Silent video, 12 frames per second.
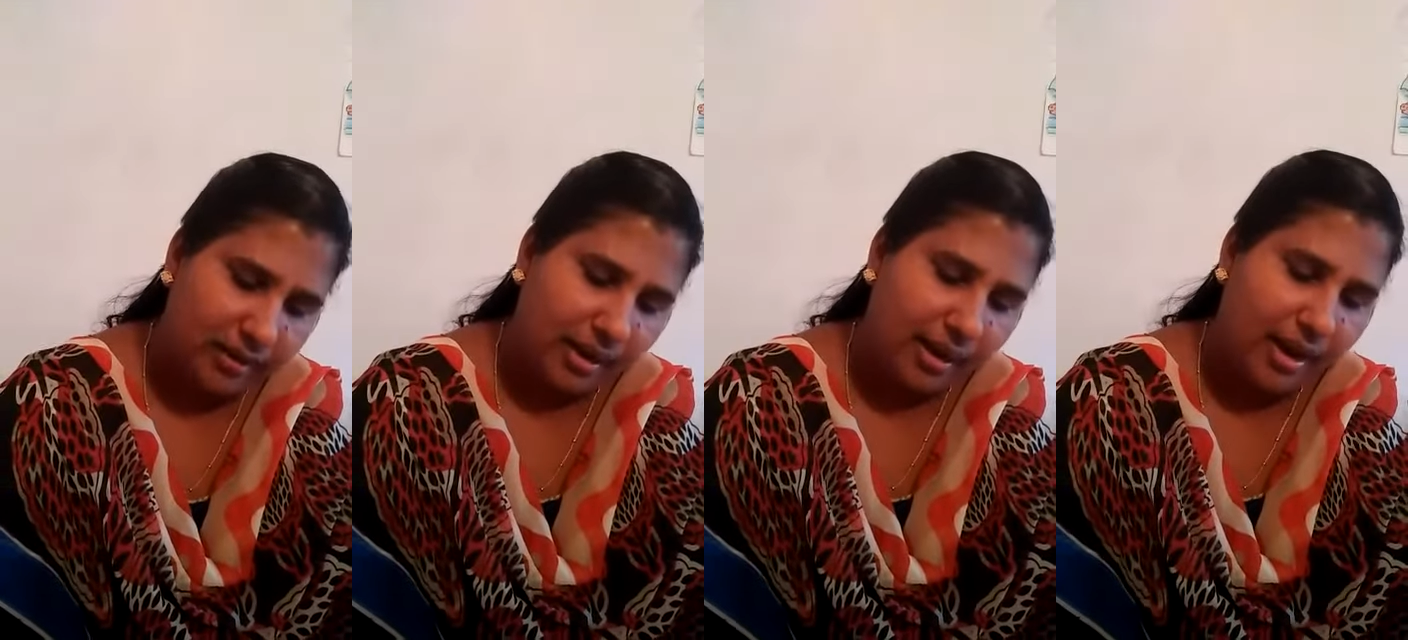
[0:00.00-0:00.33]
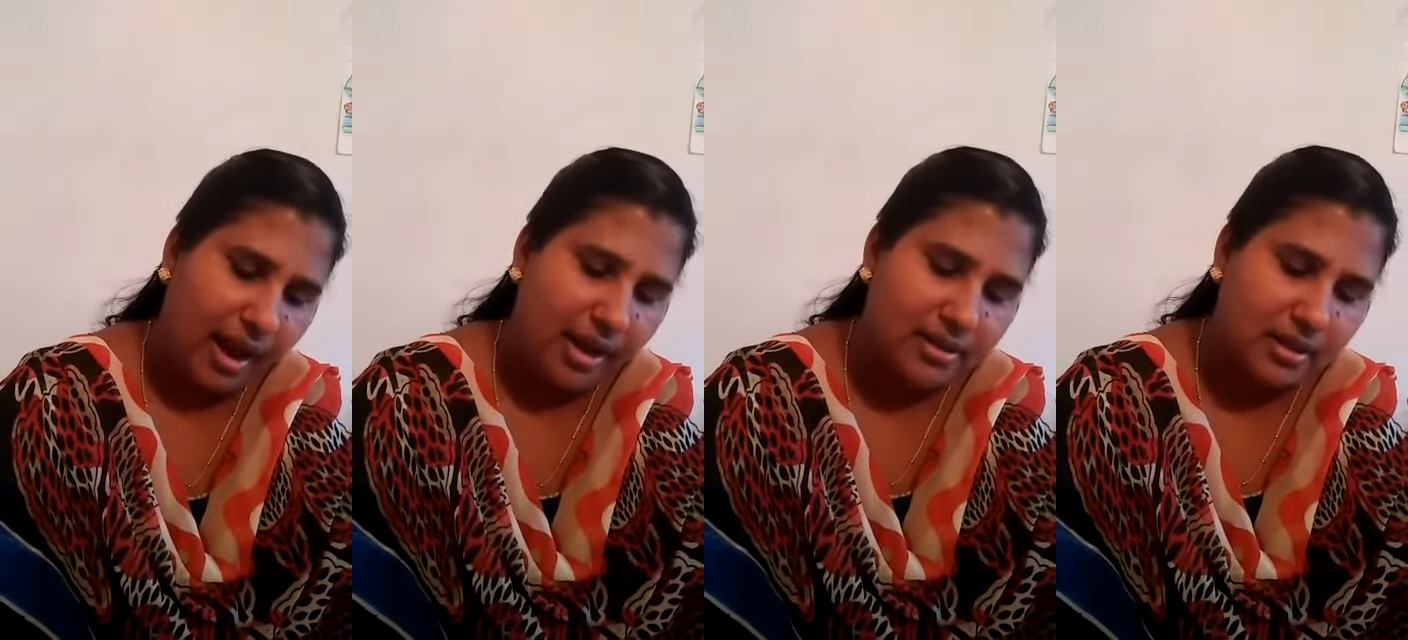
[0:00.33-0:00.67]
and
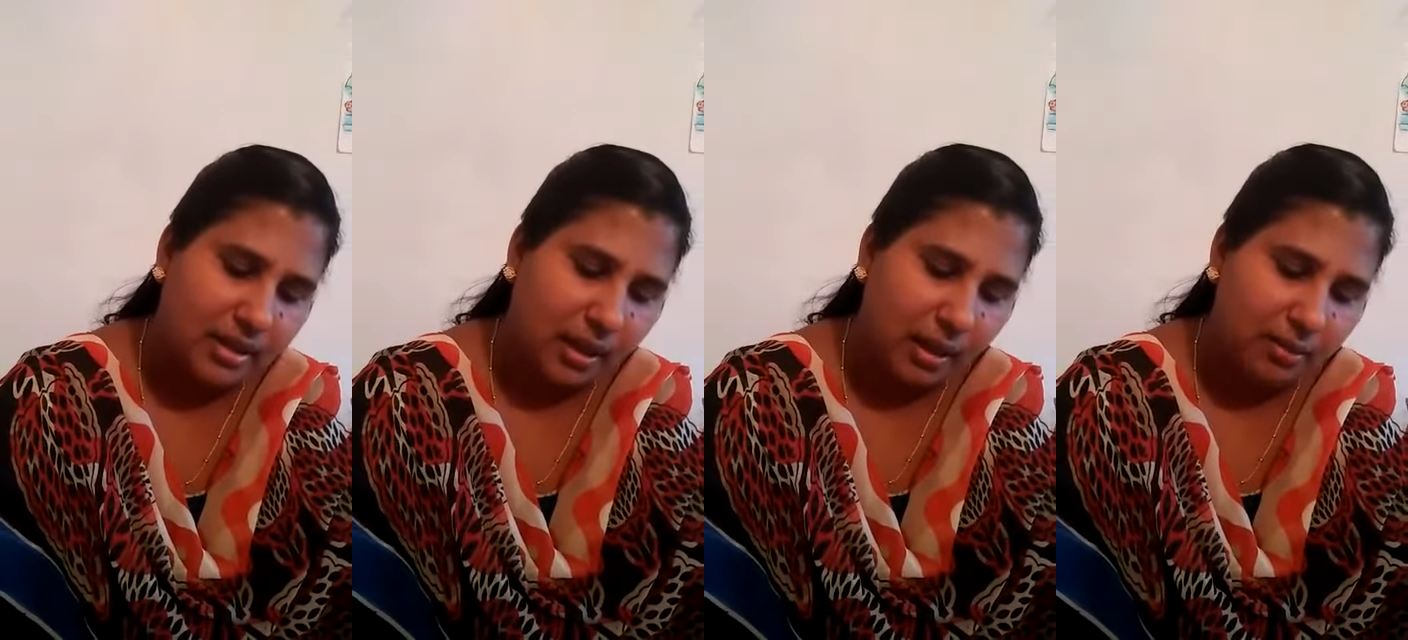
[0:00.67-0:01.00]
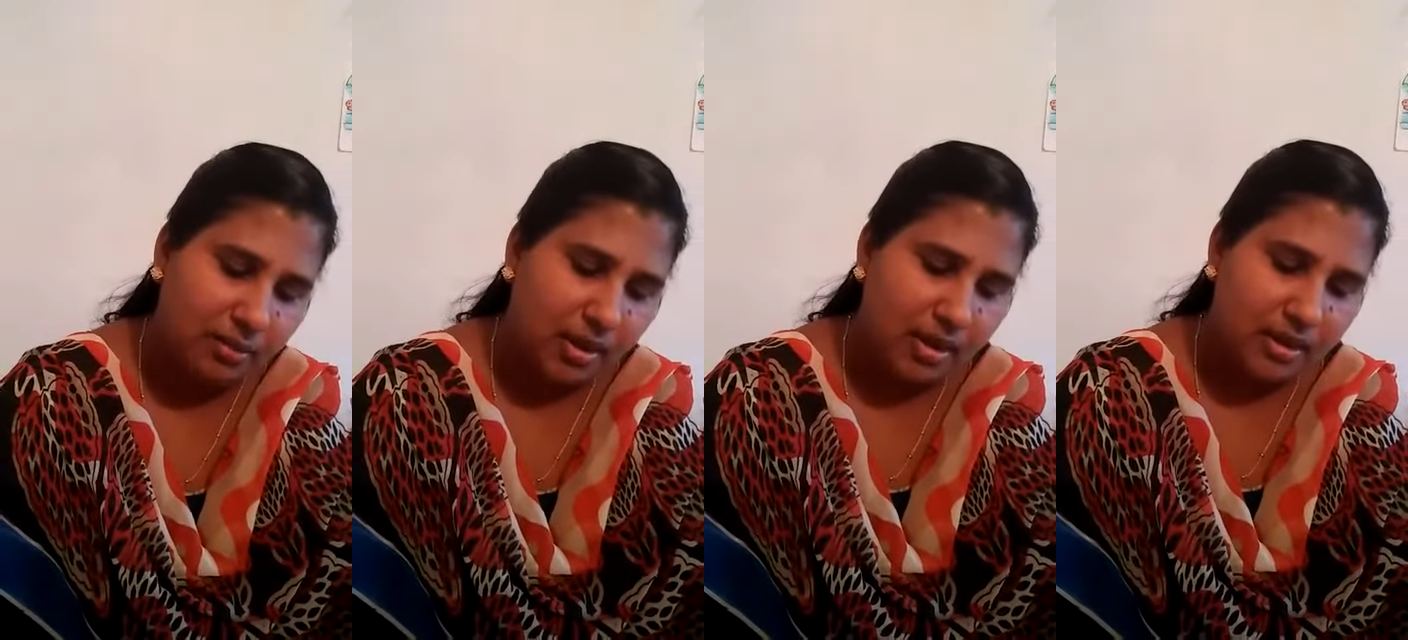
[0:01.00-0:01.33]
asked
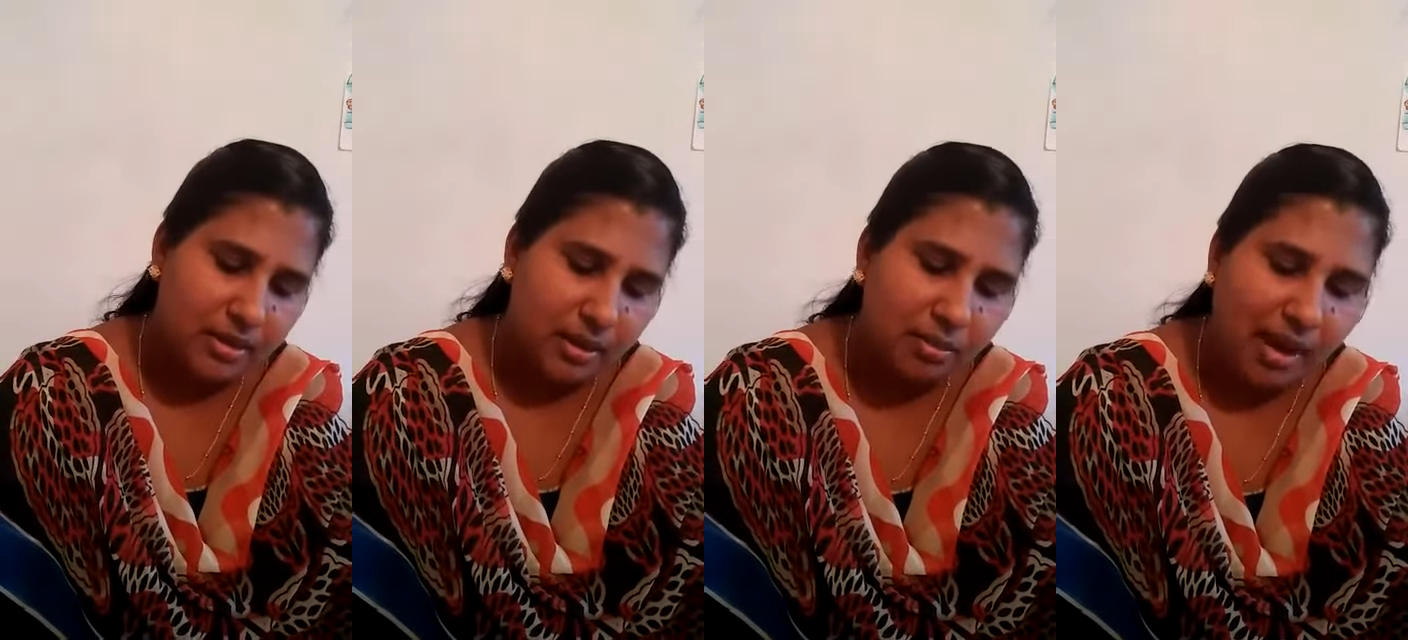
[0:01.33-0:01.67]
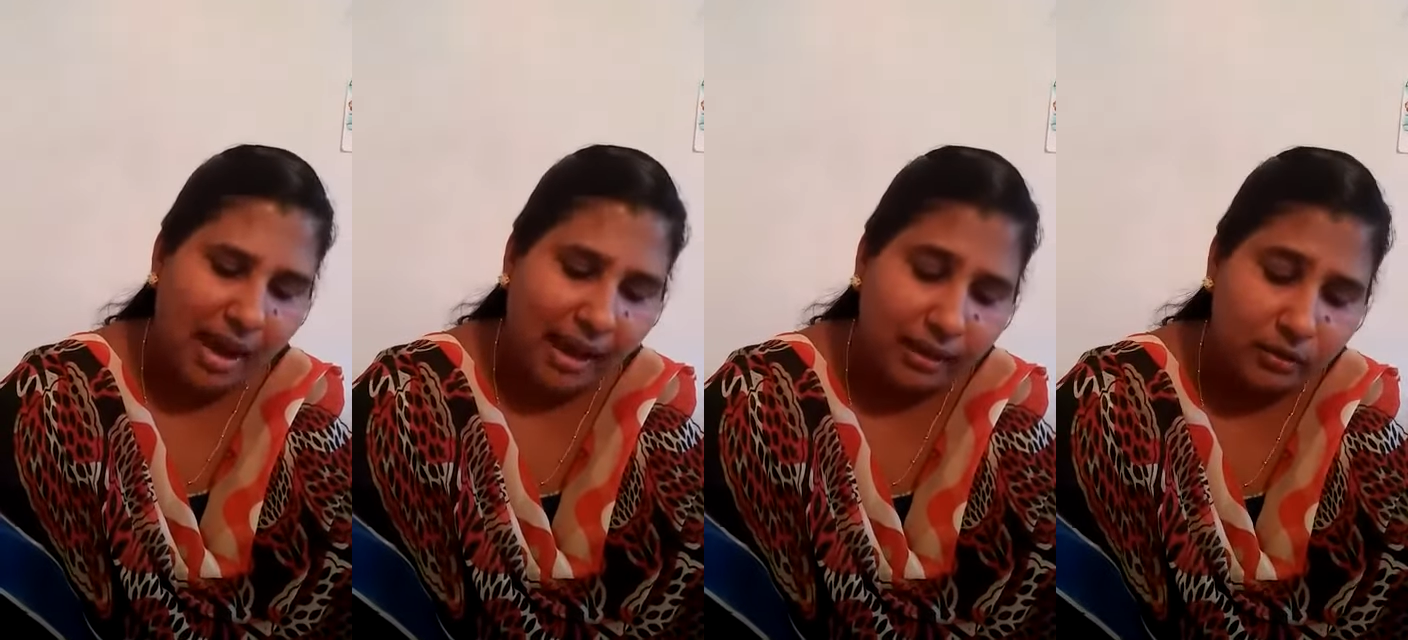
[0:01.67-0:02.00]
him some
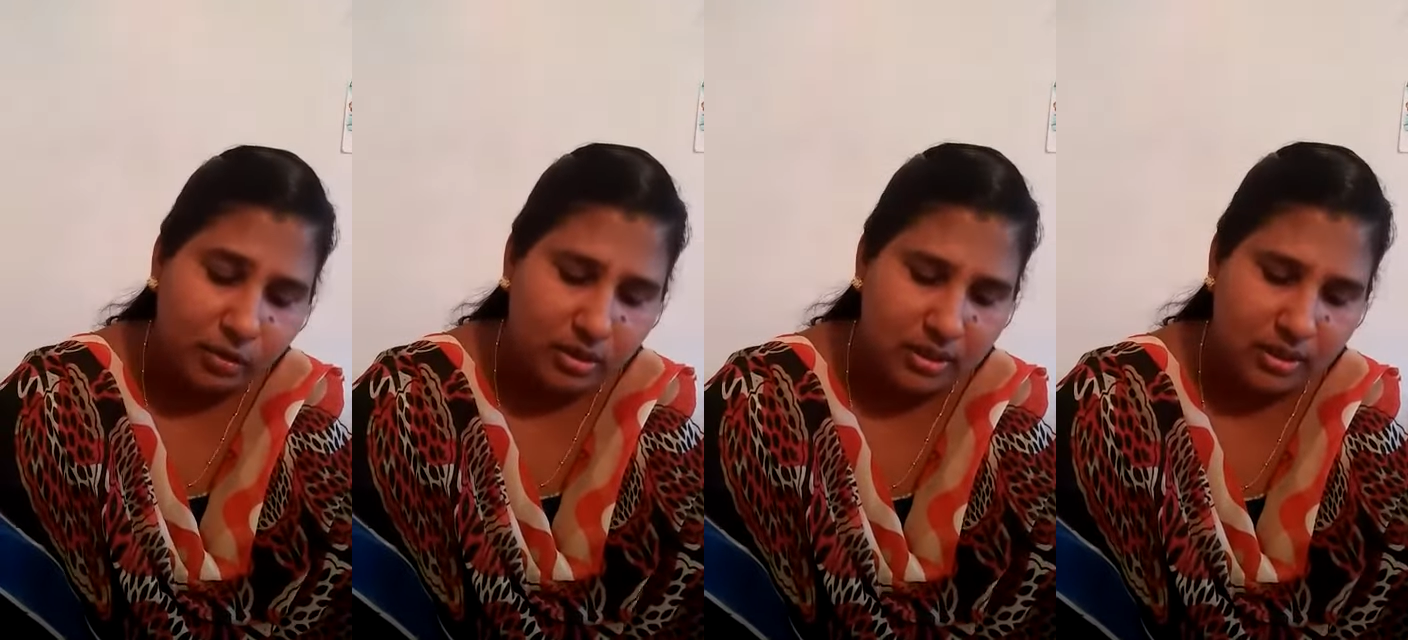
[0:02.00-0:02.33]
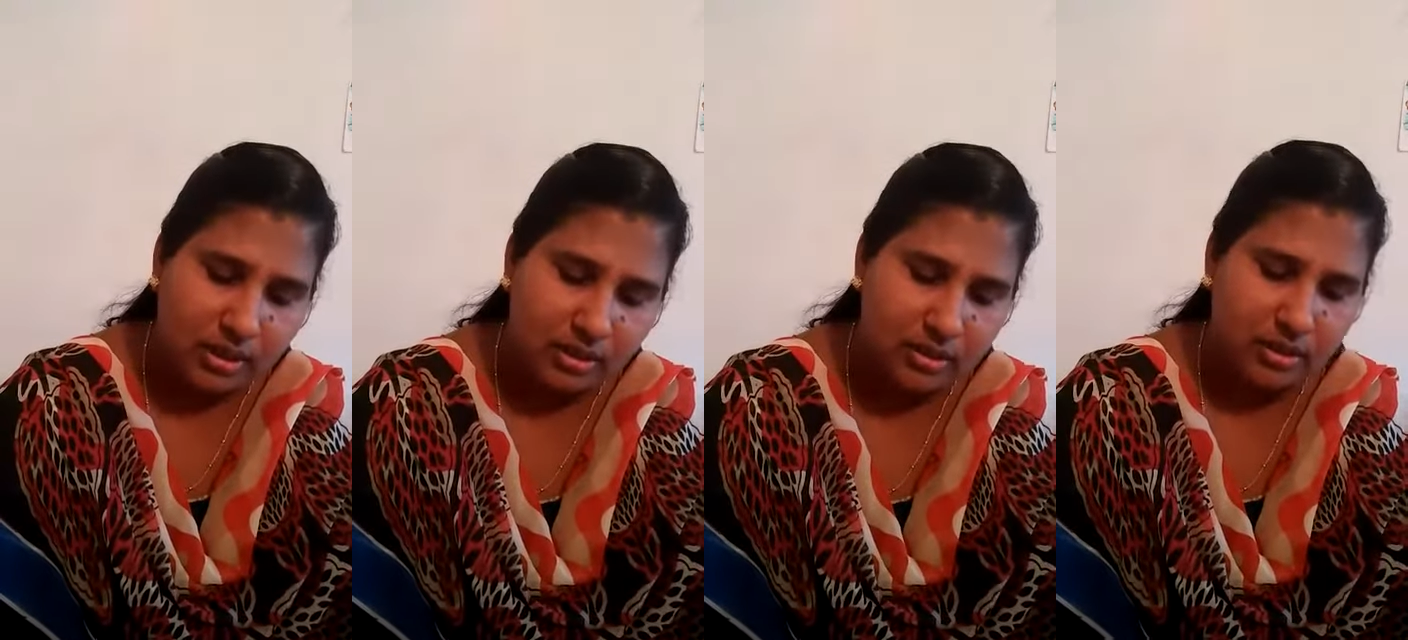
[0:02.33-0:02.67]
hard
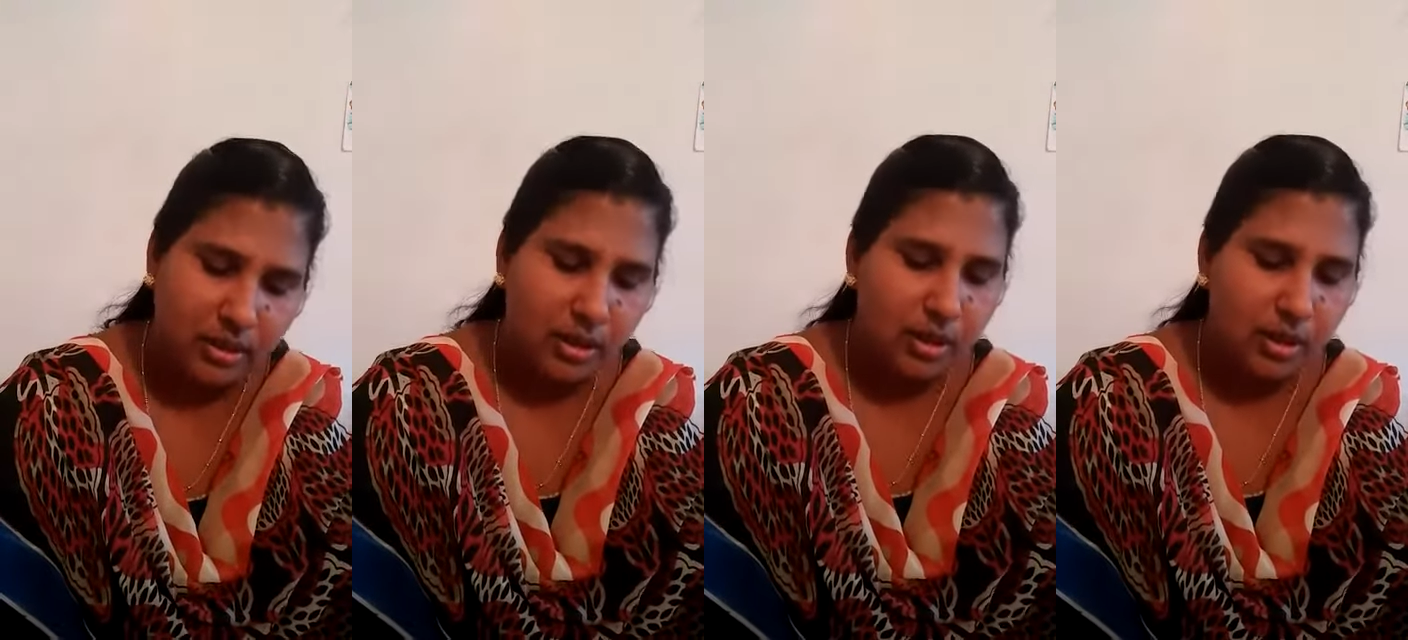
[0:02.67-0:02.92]
questions.